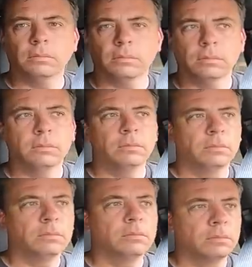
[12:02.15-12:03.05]

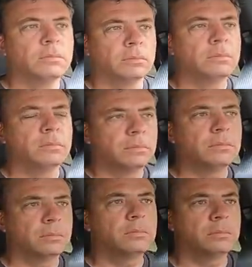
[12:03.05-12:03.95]

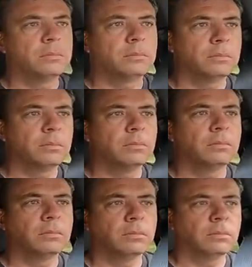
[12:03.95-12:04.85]

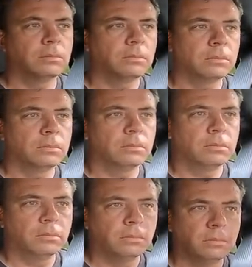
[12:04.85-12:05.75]

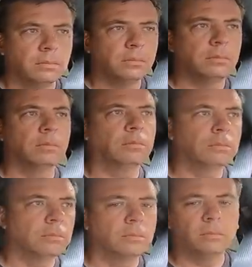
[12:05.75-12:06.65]

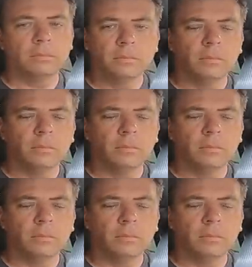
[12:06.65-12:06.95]
No words are spoken by the person on screen.